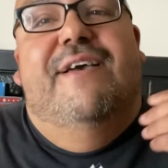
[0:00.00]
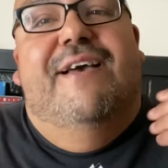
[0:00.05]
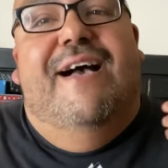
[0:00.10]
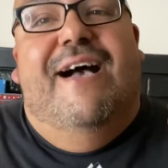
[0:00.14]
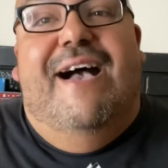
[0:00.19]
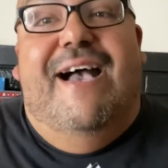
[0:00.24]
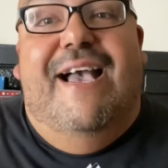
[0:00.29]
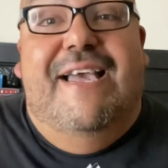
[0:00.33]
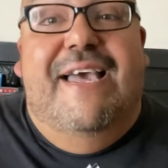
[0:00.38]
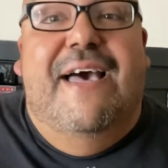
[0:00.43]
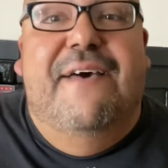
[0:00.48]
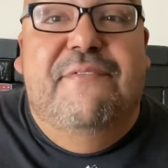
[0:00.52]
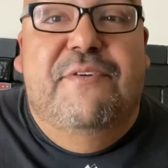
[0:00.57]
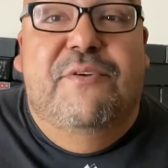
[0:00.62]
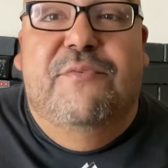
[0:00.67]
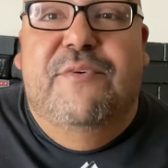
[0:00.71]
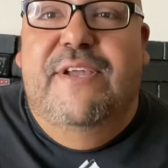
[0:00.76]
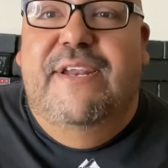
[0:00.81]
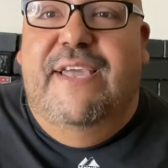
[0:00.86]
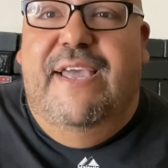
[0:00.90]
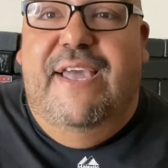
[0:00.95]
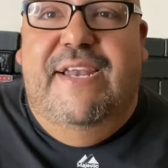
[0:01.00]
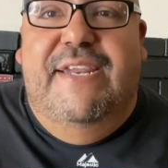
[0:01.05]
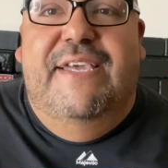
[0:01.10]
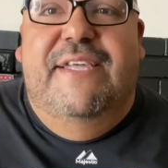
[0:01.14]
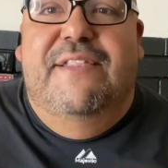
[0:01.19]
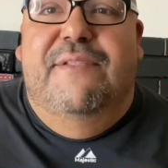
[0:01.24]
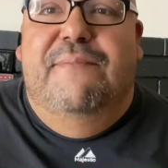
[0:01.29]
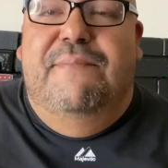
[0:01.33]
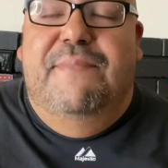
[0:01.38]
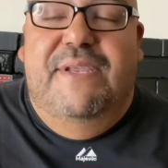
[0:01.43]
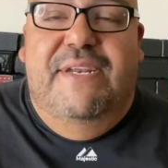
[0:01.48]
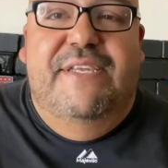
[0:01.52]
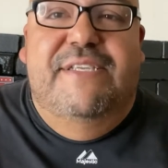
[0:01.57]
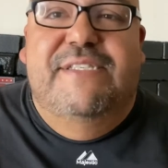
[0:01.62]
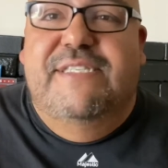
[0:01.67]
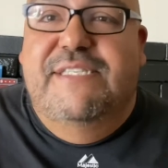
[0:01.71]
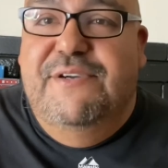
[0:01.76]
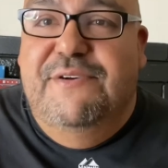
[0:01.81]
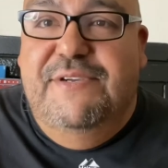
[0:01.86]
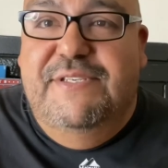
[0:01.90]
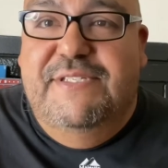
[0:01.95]
I haven't read any of the
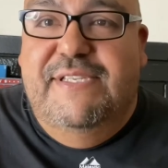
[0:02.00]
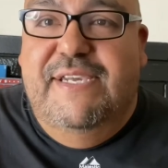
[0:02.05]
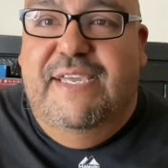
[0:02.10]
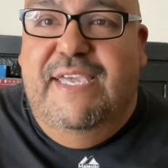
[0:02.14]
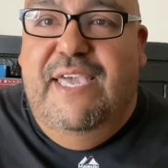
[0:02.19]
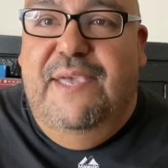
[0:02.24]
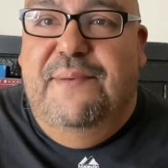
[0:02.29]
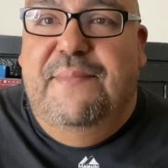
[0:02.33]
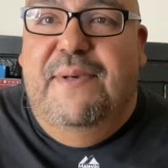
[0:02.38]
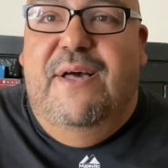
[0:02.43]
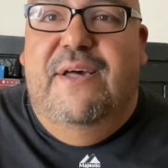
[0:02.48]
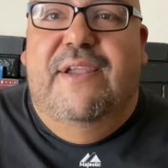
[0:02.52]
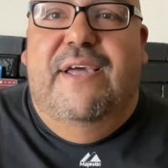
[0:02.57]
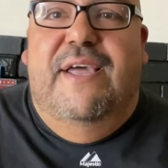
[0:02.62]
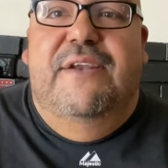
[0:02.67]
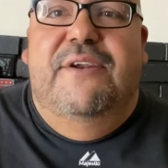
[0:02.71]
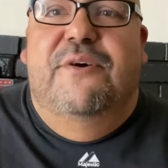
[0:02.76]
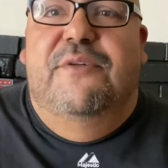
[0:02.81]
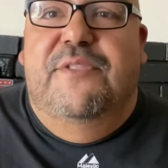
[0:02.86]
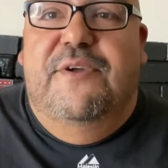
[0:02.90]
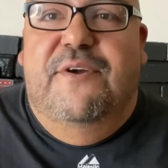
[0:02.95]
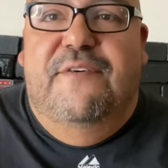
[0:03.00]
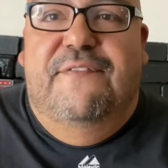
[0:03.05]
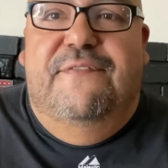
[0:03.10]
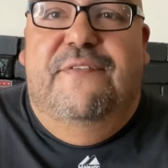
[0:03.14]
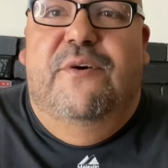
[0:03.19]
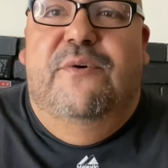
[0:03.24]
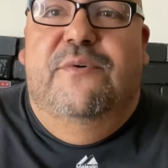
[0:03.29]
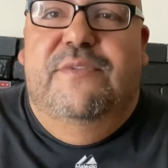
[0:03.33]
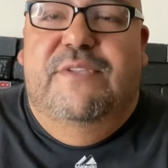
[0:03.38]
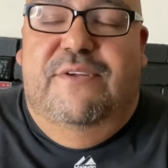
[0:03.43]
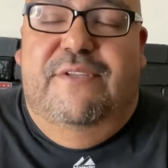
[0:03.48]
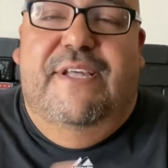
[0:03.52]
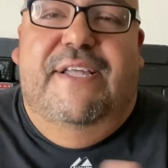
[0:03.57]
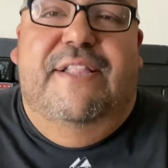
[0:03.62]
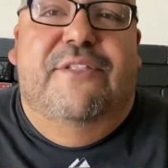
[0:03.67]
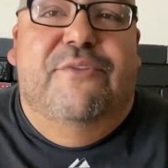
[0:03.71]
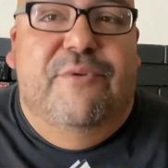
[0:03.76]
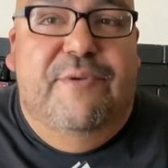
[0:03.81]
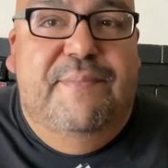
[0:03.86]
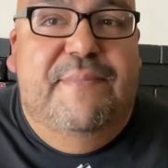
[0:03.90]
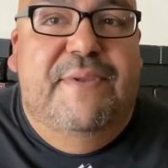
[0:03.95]
miniseries that came out. I know they're like
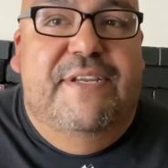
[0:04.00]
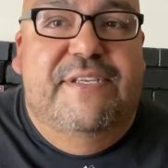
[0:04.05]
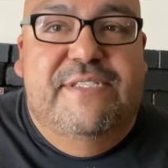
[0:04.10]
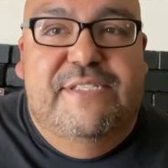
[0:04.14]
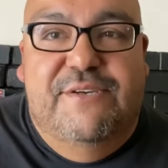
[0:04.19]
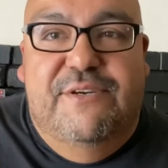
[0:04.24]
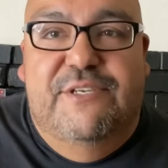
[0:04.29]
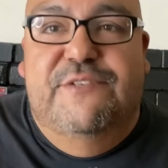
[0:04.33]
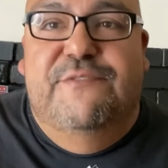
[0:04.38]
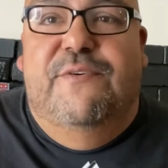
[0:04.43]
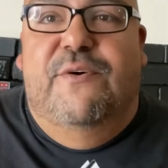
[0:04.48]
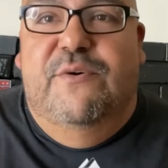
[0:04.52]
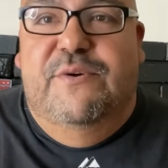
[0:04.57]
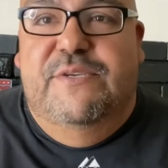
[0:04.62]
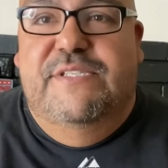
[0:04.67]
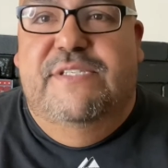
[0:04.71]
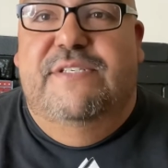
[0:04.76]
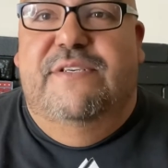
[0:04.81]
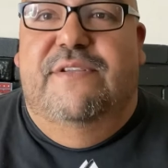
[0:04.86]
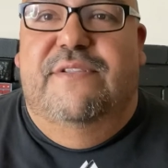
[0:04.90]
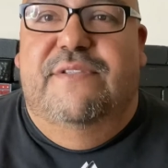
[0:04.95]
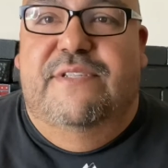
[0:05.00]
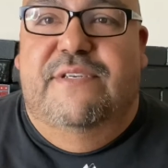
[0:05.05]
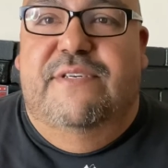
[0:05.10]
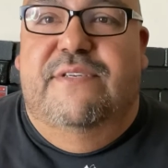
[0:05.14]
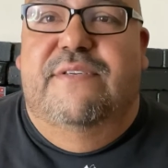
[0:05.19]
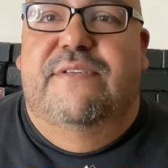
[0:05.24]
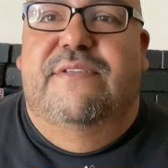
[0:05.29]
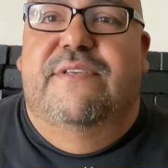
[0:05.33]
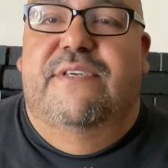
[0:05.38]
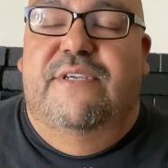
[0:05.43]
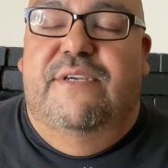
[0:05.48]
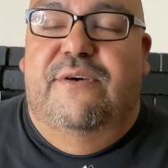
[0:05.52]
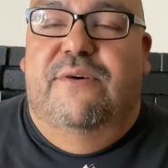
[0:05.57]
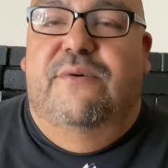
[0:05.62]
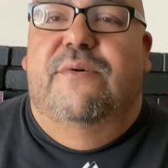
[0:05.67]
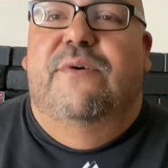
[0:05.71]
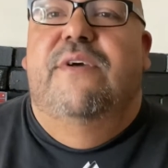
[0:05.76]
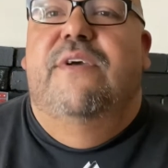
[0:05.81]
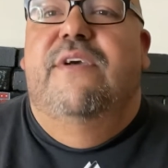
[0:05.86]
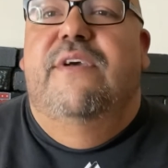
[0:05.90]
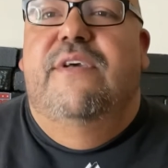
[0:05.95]
3 miniseries focusing on
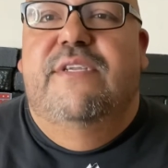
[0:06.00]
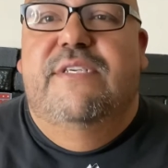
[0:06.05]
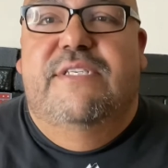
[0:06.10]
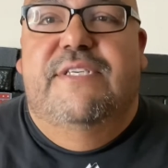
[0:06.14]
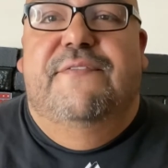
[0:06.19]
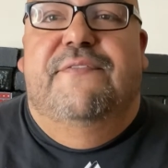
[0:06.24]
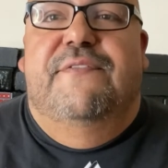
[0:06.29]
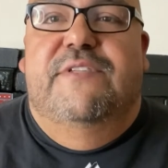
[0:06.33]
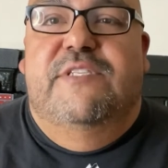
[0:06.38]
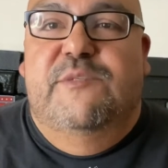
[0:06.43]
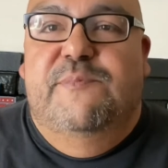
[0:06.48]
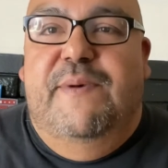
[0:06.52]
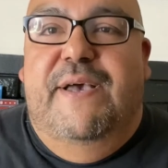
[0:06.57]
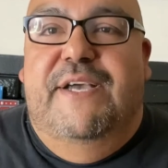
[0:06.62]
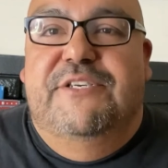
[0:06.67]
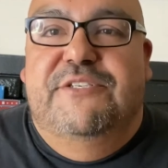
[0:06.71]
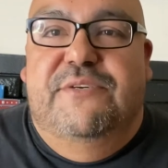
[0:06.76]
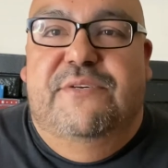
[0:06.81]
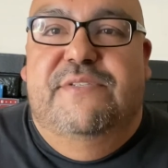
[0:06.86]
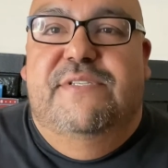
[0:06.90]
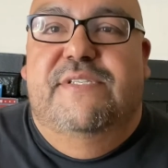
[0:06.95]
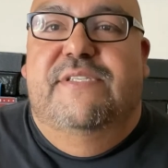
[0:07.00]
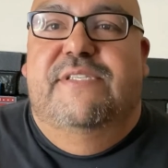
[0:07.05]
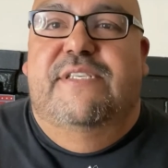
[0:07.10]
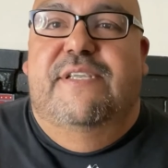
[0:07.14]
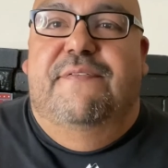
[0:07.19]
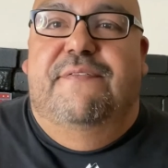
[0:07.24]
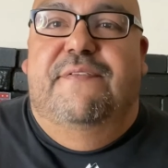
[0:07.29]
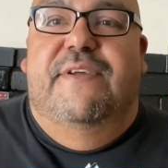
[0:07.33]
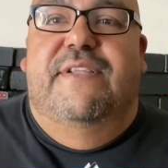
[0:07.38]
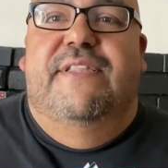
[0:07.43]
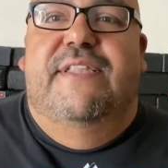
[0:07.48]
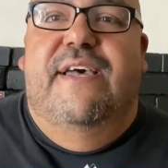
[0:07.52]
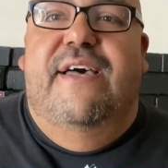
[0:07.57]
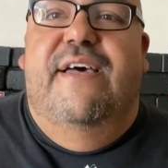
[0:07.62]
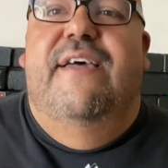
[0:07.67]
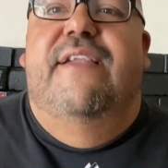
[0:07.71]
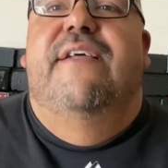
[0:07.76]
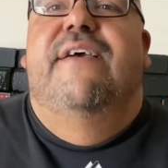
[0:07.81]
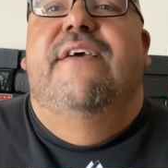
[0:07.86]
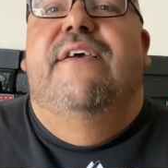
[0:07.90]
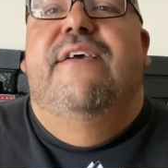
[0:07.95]
the, different specials and stuff like
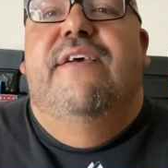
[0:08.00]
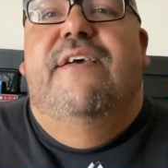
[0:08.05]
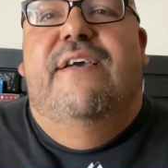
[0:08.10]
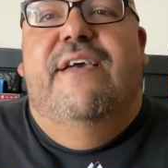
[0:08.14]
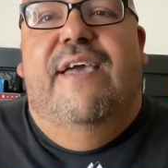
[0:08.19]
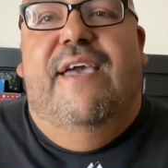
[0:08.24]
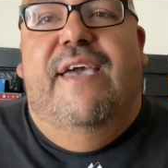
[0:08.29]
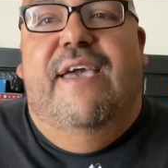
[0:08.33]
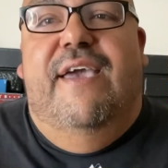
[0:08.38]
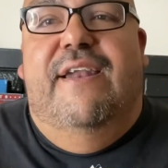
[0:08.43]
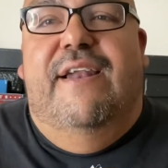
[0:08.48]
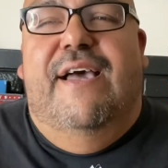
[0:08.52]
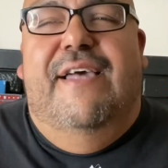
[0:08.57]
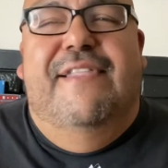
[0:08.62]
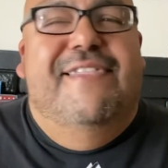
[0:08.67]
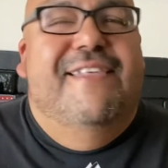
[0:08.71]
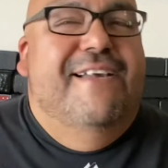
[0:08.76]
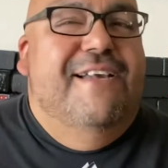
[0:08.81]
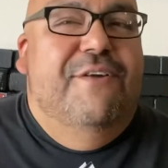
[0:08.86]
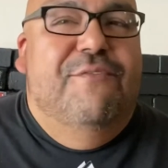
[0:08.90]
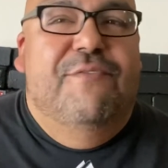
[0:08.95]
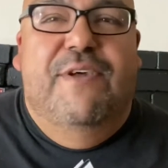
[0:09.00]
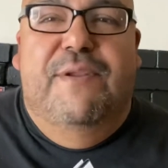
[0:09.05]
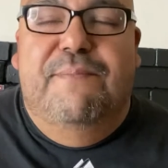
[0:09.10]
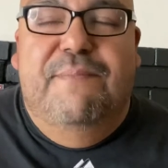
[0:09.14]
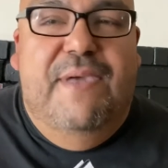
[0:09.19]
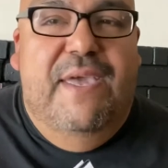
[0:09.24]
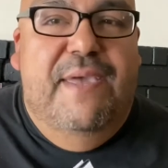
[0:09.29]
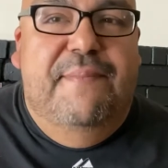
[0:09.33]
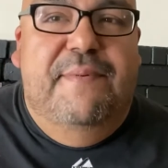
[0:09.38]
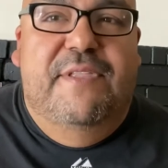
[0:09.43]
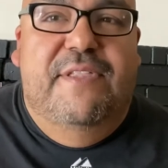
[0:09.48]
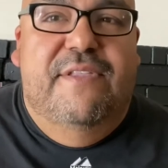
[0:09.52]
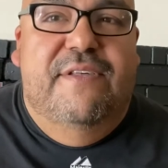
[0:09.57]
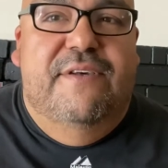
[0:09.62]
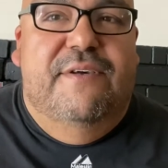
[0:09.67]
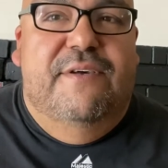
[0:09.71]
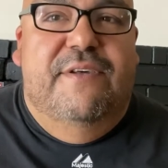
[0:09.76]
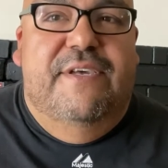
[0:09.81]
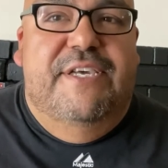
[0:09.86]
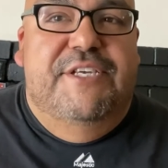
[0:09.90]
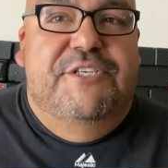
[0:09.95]
that. And I think I read maybe
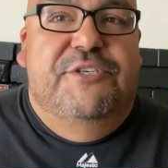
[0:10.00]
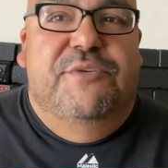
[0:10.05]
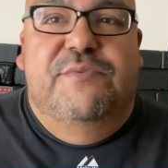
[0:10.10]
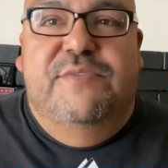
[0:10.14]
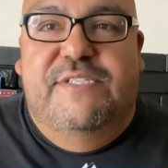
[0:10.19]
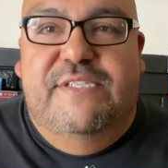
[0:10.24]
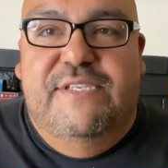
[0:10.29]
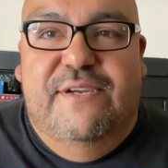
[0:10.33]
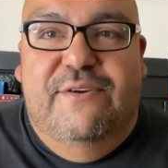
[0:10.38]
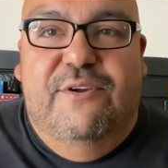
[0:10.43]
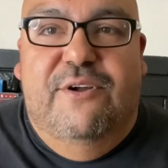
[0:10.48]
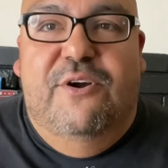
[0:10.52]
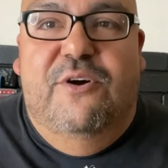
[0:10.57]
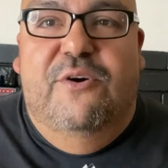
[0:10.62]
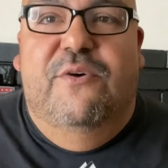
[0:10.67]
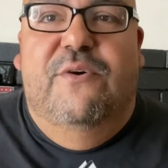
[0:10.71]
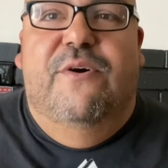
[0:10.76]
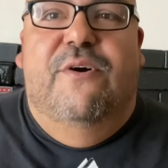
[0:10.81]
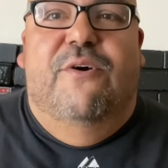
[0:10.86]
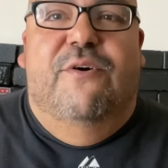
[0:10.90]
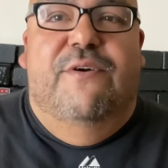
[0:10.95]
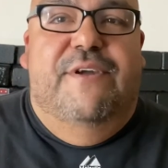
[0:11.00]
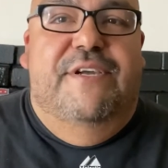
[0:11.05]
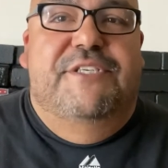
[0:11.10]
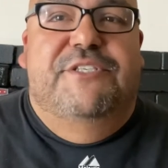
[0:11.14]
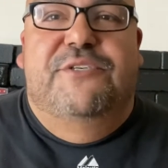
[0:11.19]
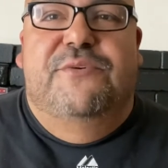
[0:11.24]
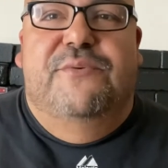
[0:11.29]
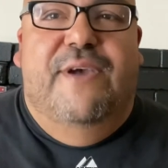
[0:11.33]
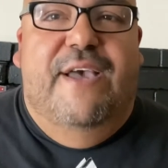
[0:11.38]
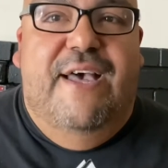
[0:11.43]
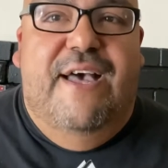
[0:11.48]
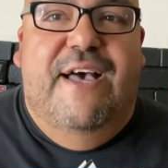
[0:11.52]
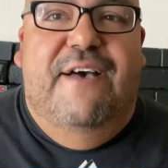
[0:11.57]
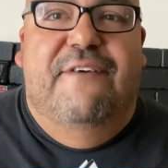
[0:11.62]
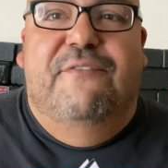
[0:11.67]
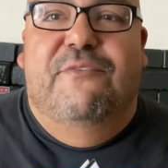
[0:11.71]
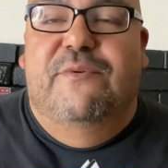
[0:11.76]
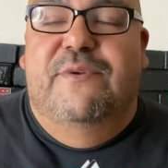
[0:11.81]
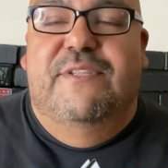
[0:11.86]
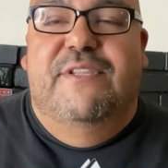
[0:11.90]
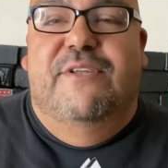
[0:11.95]
the issue 0 or issue
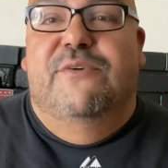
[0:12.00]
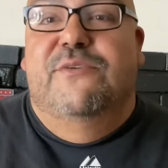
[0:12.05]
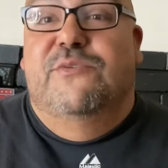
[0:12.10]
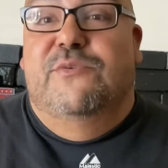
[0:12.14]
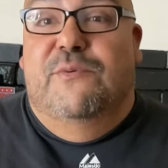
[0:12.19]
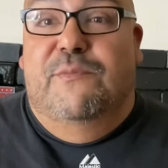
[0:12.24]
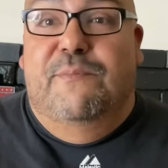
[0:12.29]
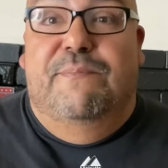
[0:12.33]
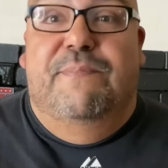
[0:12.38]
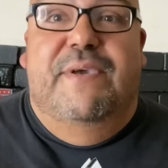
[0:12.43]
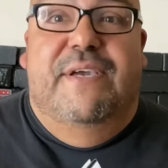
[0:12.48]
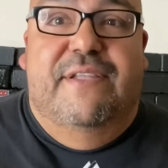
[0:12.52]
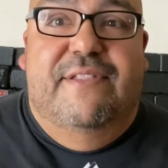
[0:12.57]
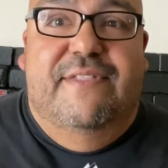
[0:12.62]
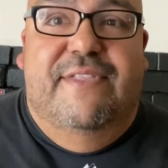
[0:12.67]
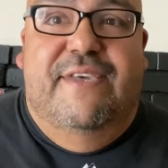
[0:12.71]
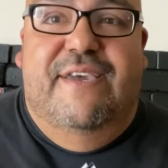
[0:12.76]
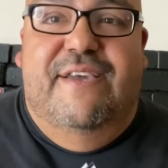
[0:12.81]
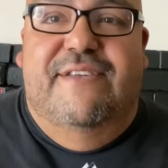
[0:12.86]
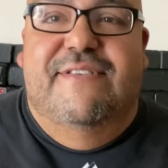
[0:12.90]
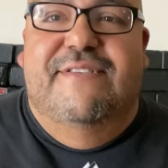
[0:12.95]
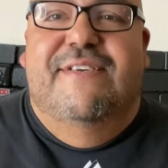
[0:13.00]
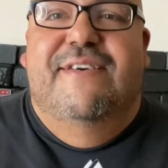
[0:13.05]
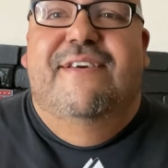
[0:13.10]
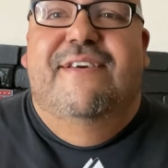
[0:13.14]
half when those were big things